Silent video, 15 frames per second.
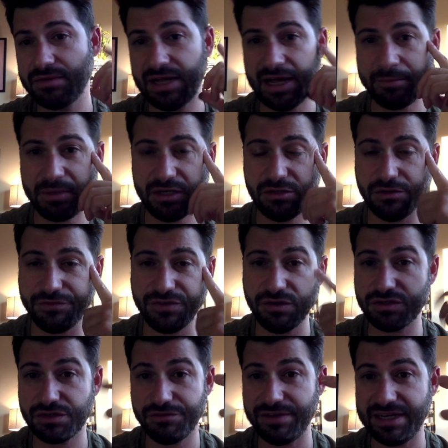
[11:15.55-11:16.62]
I'm going to do a
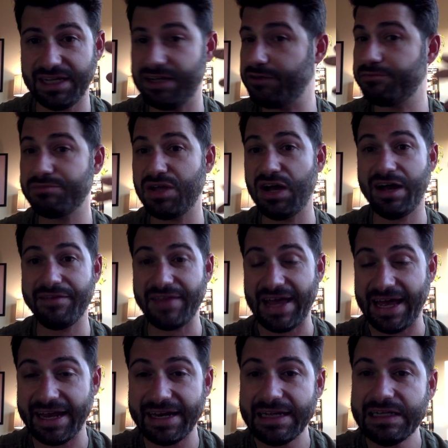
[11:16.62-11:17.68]
future video on
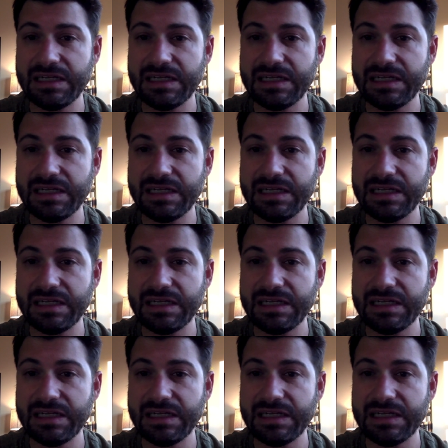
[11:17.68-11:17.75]
that.